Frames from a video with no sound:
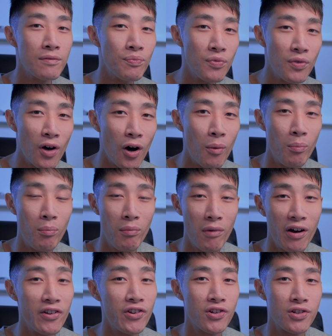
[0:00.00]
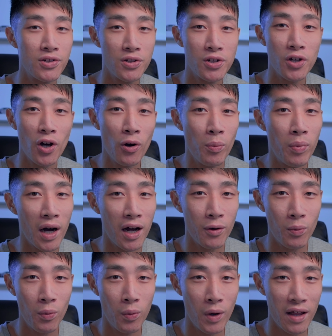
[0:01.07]
not much to go by
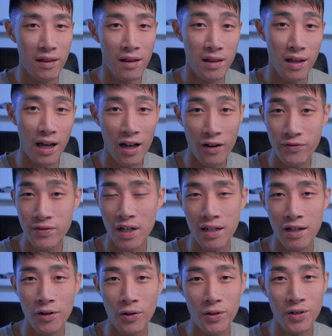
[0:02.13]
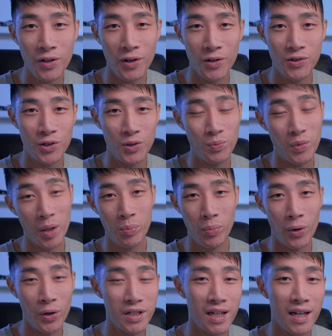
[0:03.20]
whether they have done it or not, just by
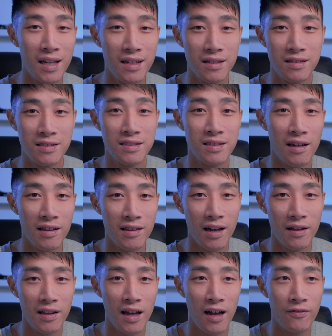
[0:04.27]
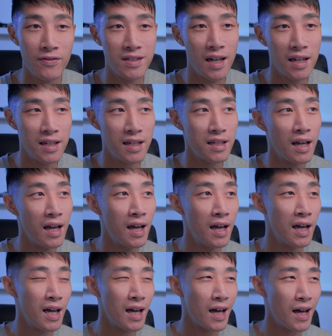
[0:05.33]
pointing at it and saying that they have done it.
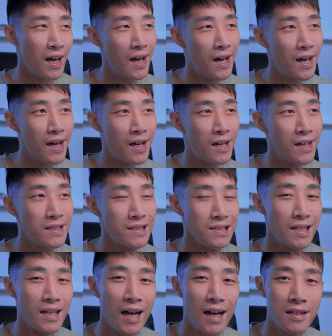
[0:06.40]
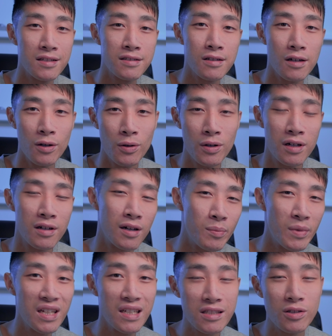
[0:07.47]
Yeah, so
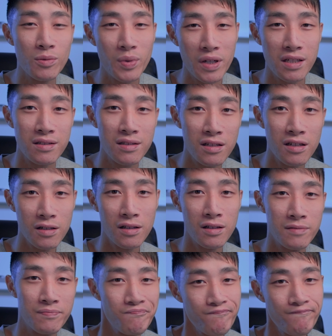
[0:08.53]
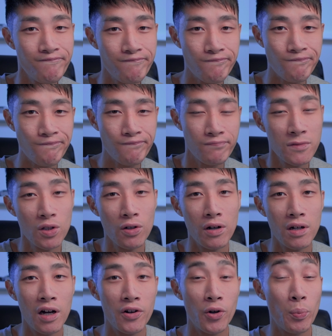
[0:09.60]
I'm a little bit still
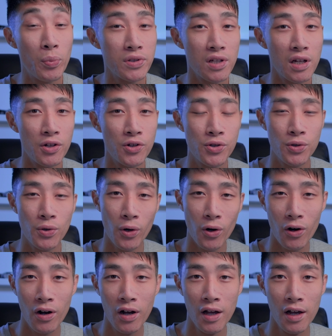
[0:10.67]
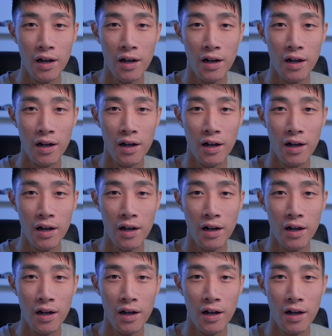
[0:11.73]
not 100% sure